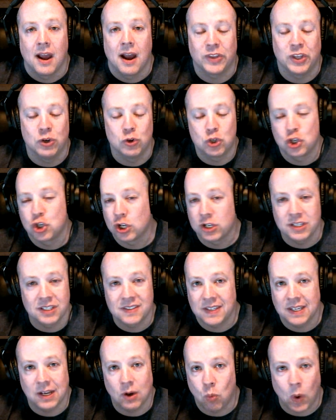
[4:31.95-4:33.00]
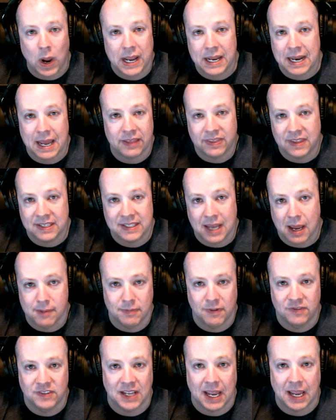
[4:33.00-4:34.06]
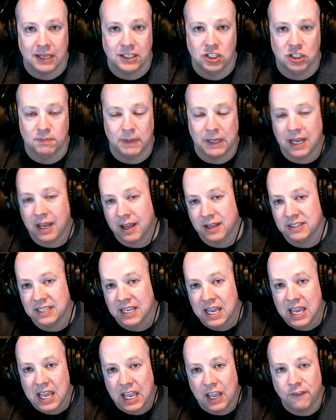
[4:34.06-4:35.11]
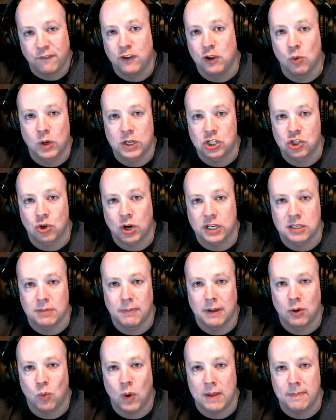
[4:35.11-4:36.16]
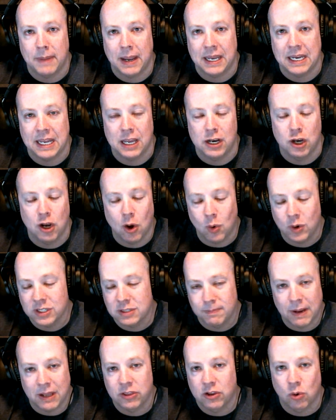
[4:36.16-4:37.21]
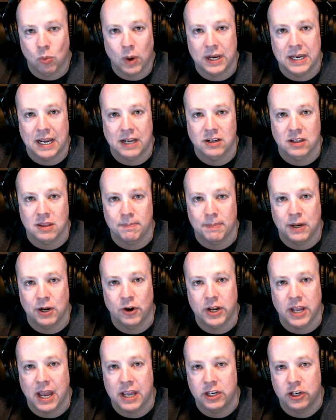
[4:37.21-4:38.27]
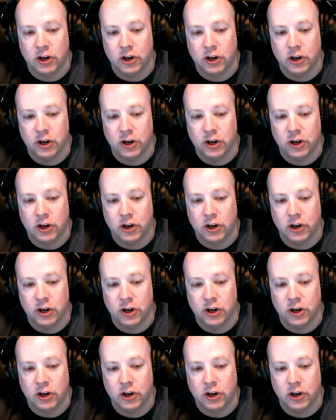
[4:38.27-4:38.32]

You shouldn't see a wait at this time of day, just because if you went straight to Midway Mania, no one's made their way down to the pier yet.